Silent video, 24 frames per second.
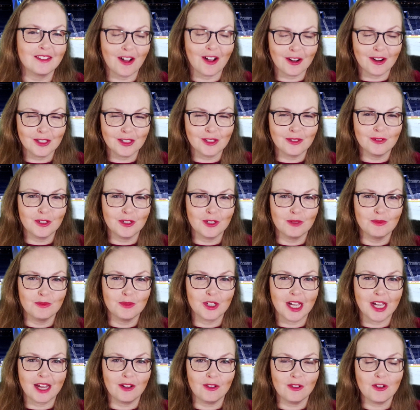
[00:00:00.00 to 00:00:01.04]
our YouTube
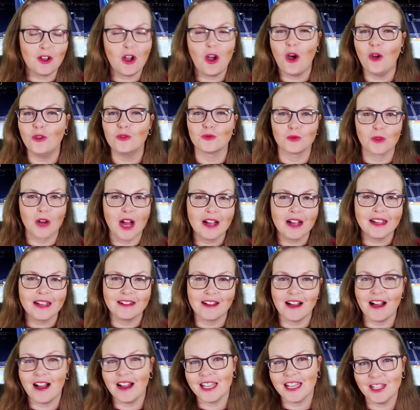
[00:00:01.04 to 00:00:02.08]
channel called Rocket
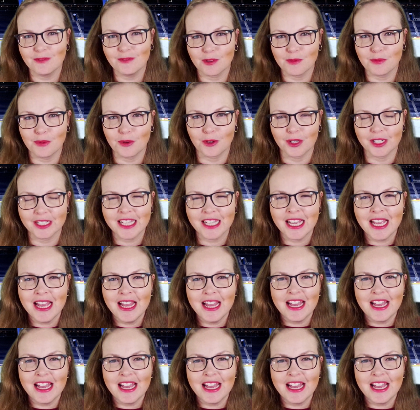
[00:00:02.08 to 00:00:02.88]
Hockey Report.